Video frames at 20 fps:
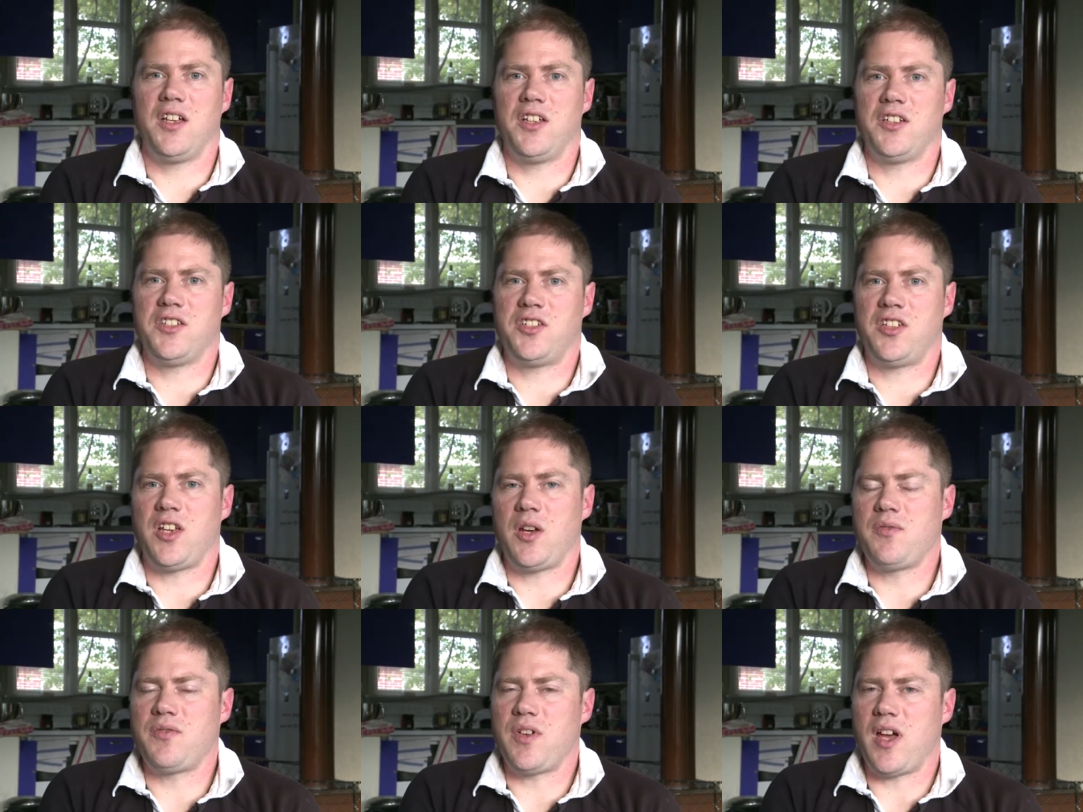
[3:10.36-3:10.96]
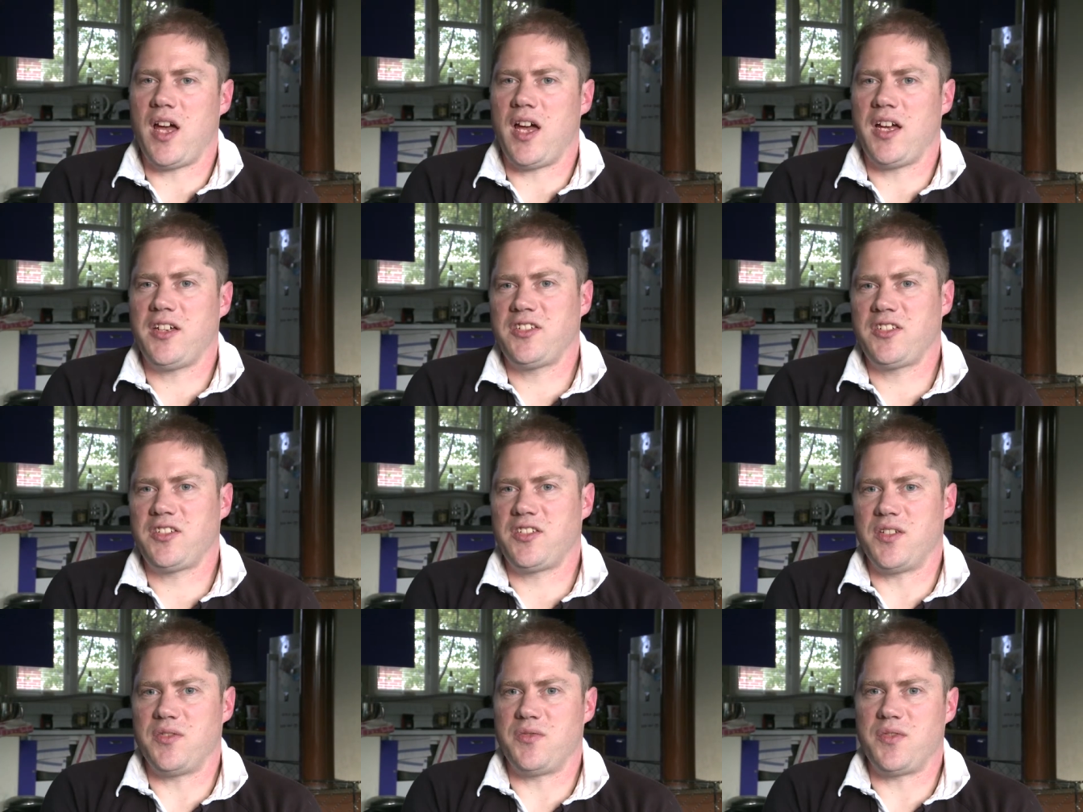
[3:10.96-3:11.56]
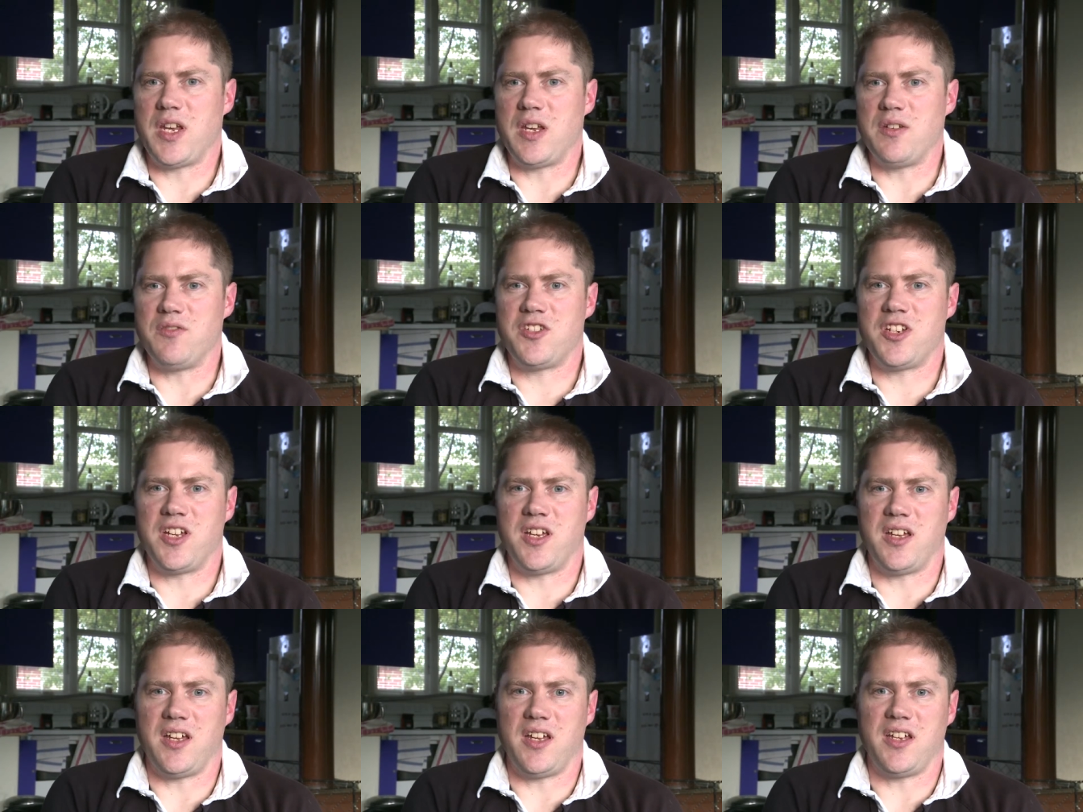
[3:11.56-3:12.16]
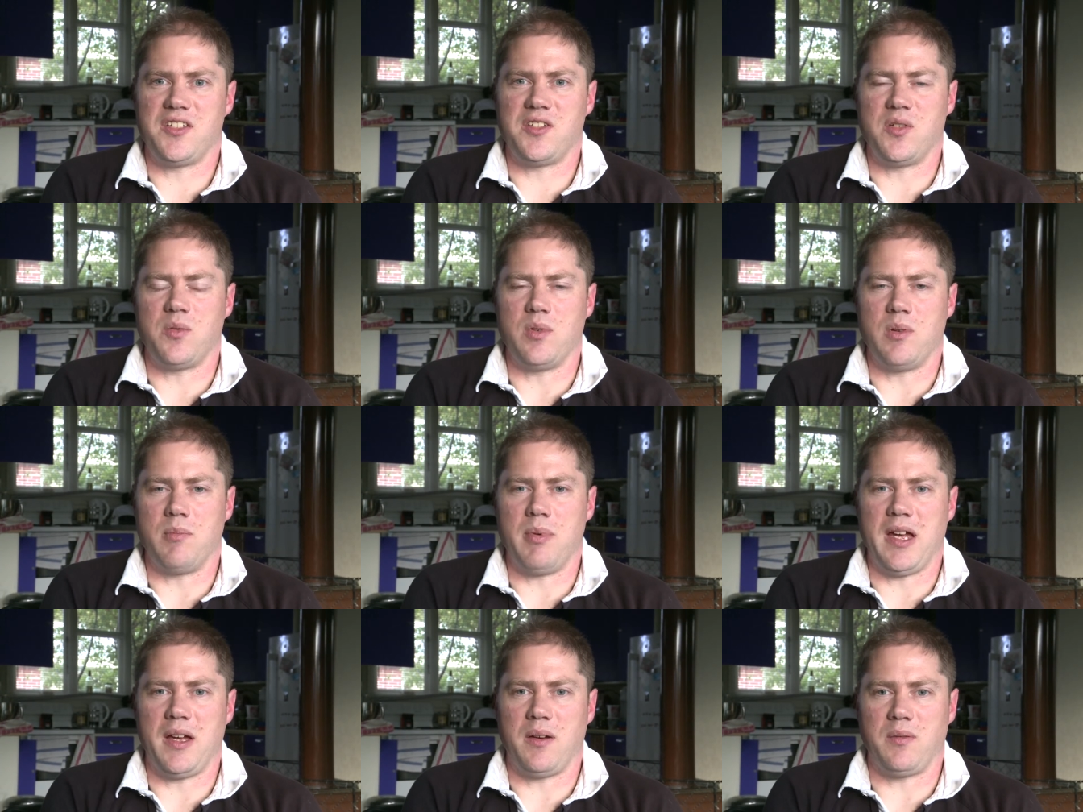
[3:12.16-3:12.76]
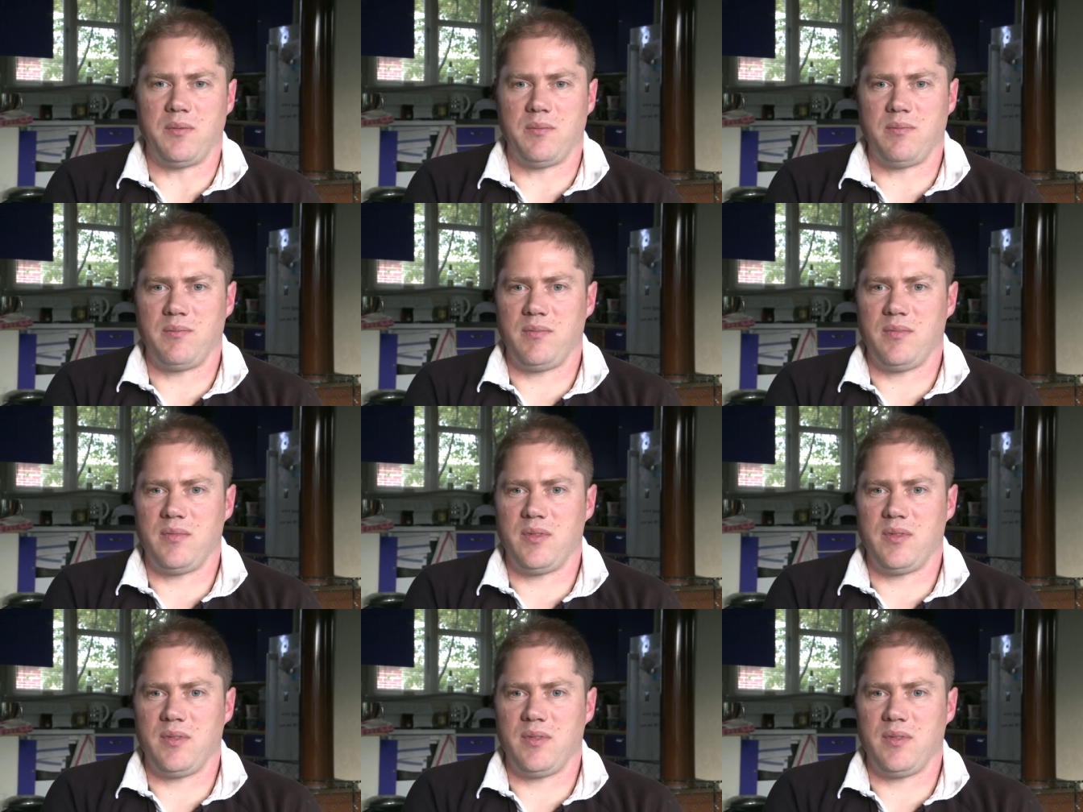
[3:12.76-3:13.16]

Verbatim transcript: So for us, the future is all about